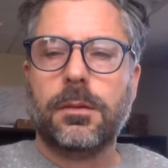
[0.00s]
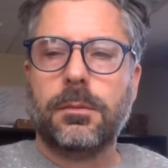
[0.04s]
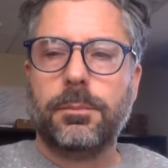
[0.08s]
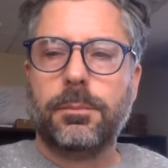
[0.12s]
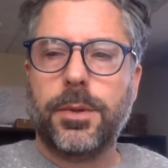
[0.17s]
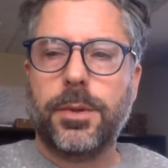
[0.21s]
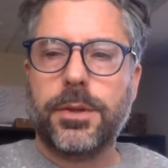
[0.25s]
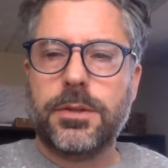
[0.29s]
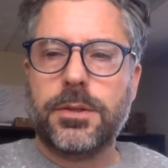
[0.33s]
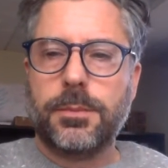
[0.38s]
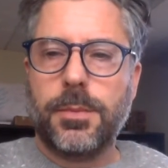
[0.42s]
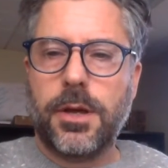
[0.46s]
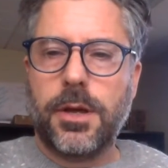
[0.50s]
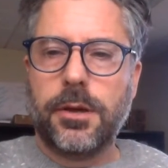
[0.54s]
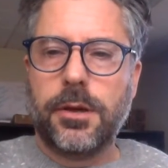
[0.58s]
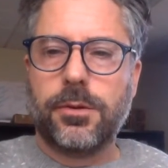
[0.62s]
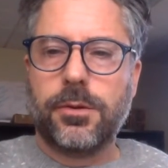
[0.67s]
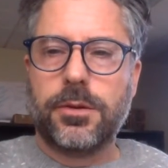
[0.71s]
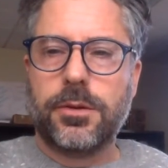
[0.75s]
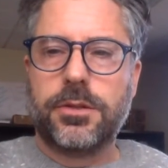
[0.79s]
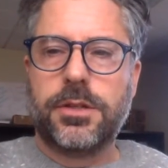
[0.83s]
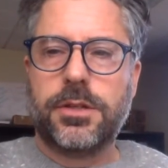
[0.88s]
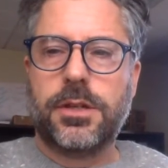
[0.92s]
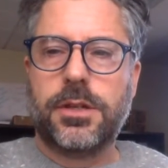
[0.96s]
but
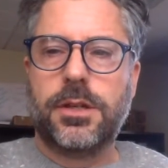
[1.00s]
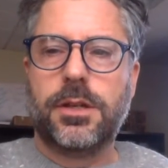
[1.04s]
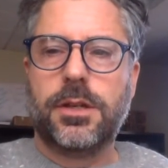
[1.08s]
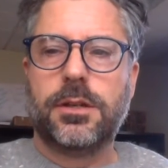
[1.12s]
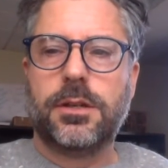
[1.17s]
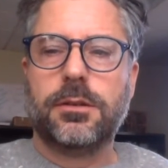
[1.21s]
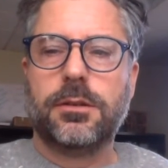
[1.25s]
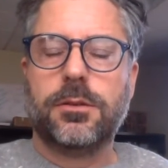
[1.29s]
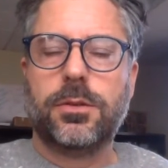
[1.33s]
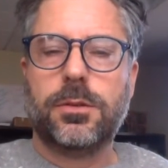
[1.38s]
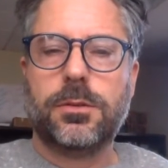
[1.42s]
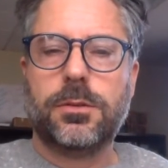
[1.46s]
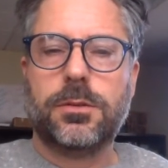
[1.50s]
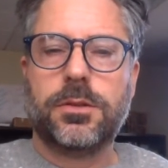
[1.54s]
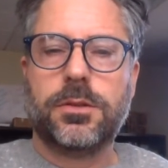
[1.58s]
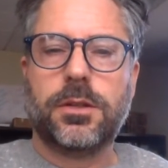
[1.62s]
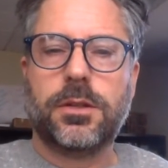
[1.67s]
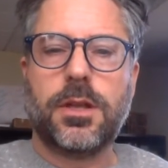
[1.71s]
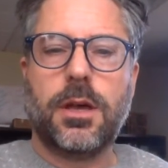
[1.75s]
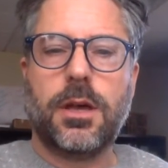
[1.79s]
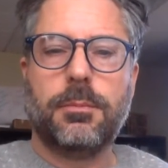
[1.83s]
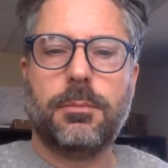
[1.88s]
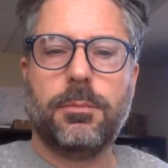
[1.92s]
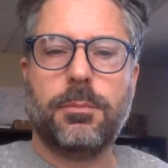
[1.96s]
democracy includes
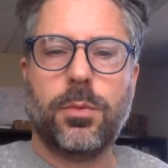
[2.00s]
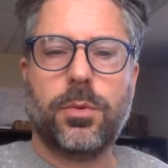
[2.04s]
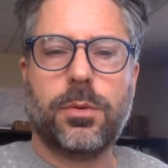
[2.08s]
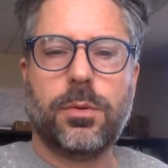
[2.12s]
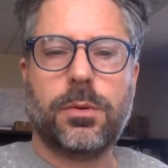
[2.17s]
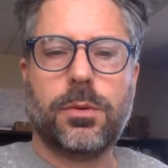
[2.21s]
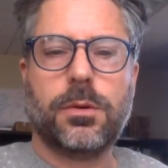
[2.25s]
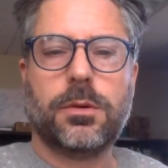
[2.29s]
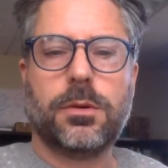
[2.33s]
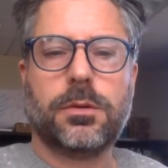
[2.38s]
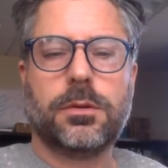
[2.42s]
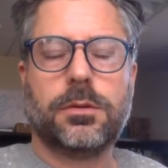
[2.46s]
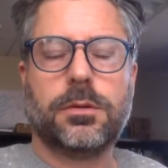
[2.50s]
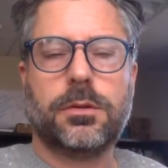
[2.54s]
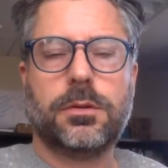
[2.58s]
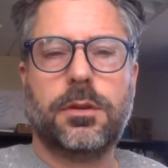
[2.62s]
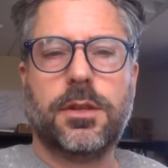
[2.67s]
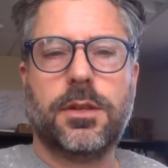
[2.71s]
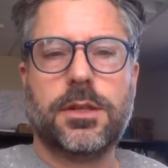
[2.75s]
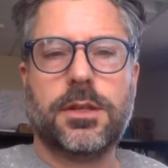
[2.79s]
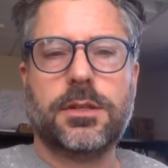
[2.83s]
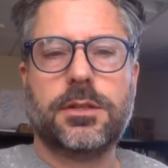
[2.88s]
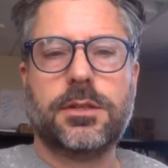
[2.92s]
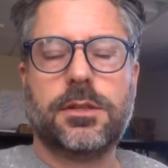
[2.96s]
a lot more
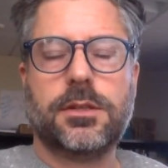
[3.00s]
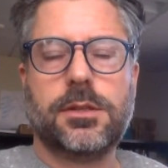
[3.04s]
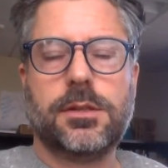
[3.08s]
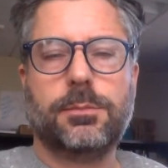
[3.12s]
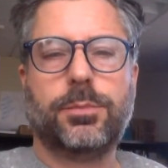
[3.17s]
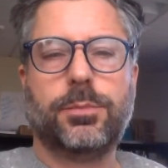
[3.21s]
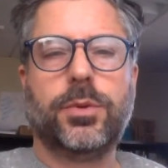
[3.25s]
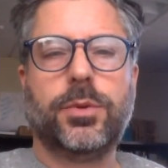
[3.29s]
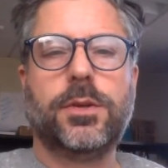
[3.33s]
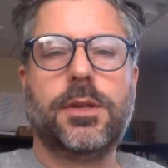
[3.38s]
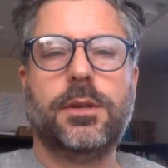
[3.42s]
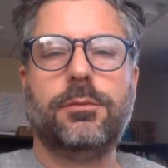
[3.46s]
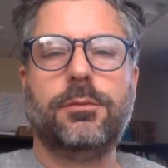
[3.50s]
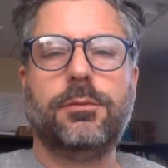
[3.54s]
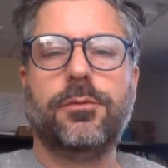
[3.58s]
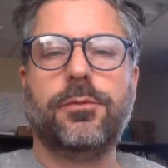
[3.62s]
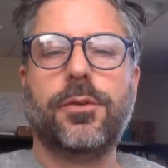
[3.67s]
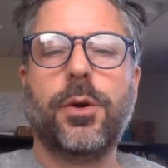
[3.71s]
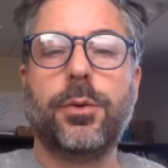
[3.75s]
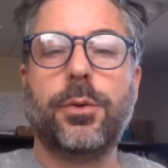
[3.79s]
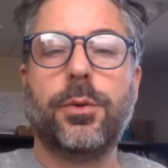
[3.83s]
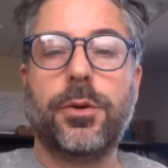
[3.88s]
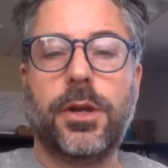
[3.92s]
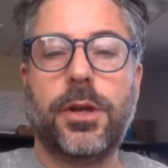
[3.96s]
than simply
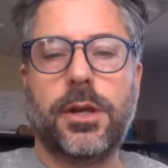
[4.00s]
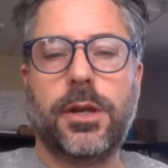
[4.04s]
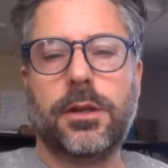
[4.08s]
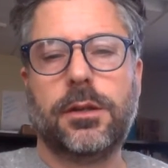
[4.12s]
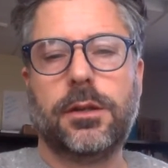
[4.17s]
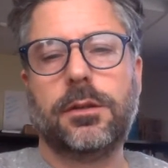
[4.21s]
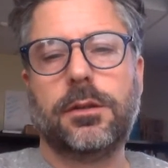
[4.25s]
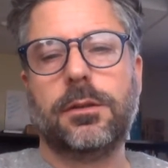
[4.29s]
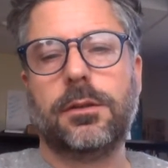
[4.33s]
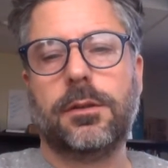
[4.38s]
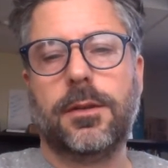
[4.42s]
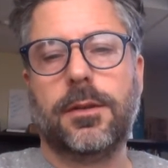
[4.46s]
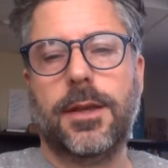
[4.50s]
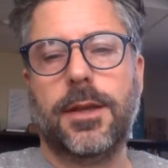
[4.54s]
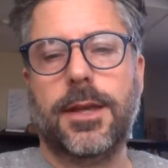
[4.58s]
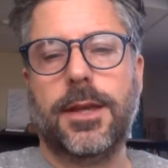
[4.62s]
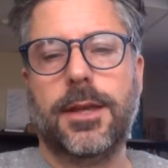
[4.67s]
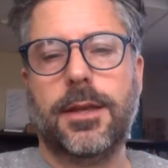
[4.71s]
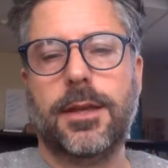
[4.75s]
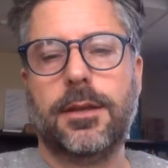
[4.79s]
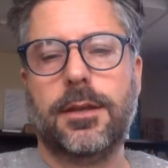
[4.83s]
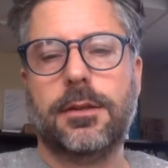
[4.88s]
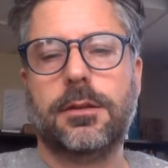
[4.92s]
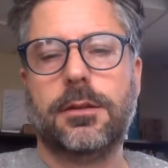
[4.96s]
voting
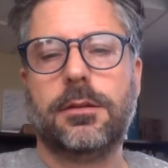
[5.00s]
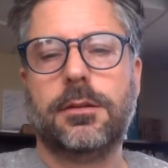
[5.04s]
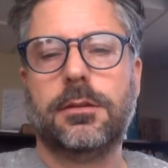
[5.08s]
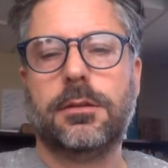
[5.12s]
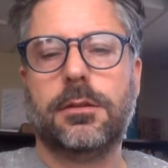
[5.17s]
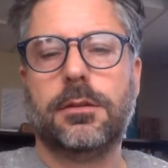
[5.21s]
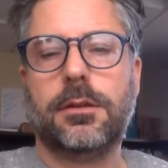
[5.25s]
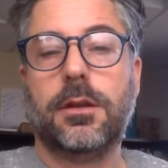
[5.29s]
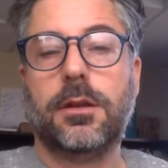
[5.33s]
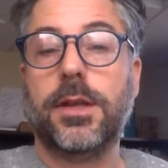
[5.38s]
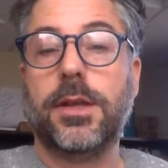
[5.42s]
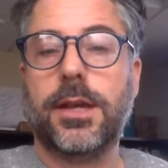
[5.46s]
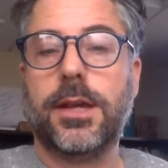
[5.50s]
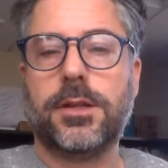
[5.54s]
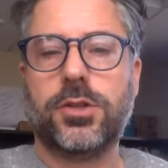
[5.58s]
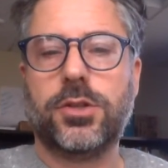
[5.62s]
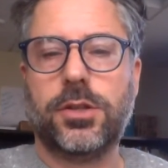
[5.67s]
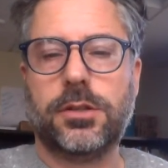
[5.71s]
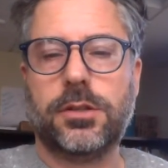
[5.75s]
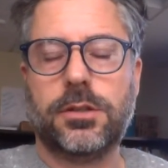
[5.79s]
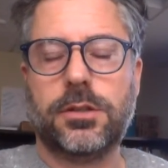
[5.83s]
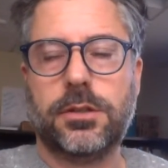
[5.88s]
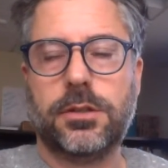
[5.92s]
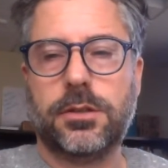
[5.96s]
and
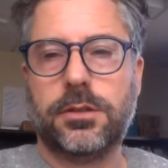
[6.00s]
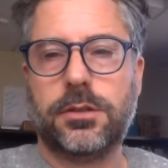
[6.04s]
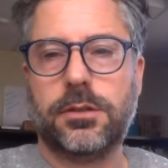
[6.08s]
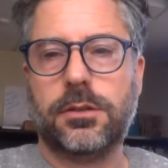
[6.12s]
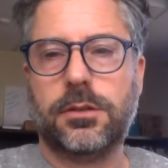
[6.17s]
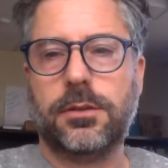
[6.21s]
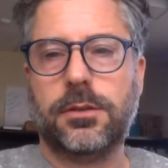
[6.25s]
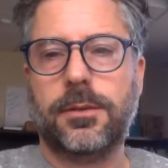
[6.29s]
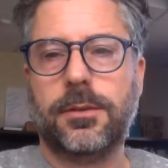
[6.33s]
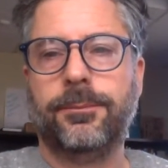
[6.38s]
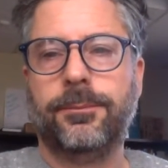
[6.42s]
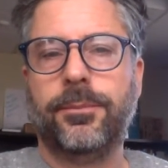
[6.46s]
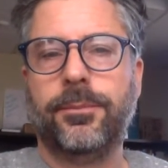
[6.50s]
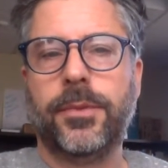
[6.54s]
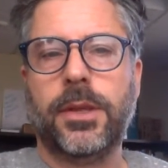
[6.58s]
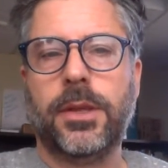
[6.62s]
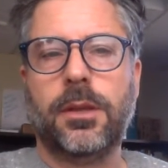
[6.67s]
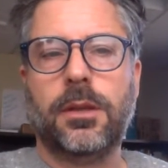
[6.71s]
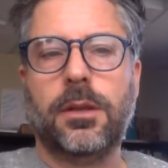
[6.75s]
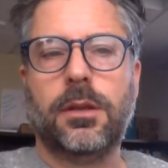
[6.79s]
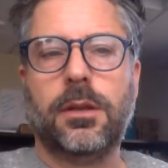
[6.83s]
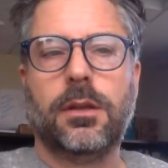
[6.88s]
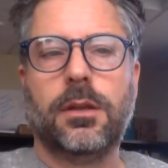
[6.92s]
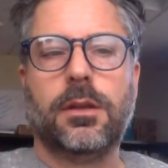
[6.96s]
elections.
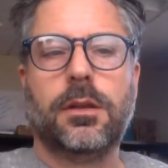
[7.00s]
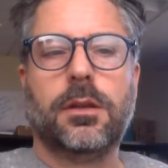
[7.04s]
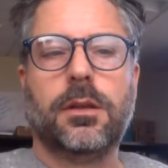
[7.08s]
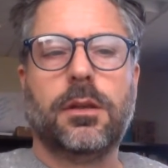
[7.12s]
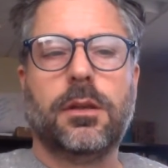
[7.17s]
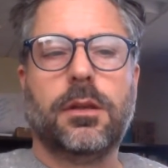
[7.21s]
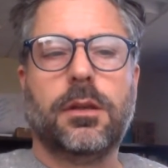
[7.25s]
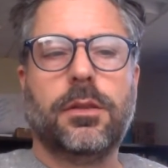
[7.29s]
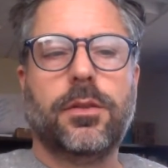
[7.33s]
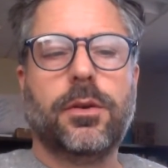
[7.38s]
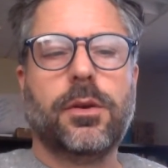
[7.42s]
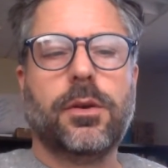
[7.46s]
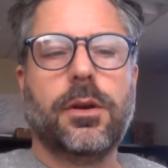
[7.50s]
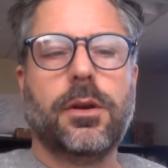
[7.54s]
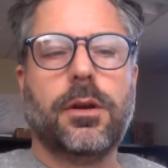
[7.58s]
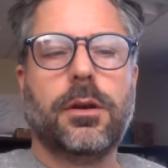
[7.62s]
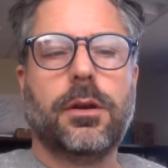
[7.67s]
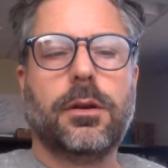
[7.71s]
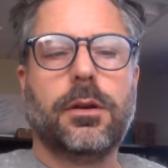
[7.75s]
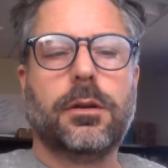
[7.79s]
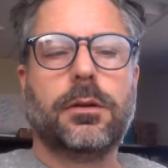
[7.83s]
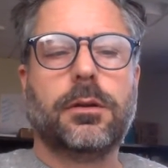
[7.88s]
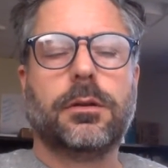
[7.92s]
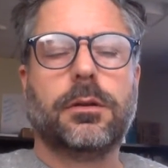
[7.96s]

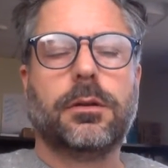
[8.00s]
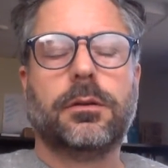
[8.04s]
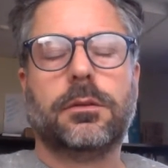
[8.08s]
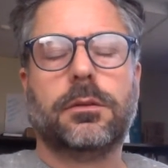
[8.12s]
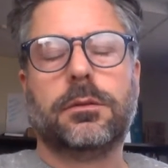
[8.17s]
There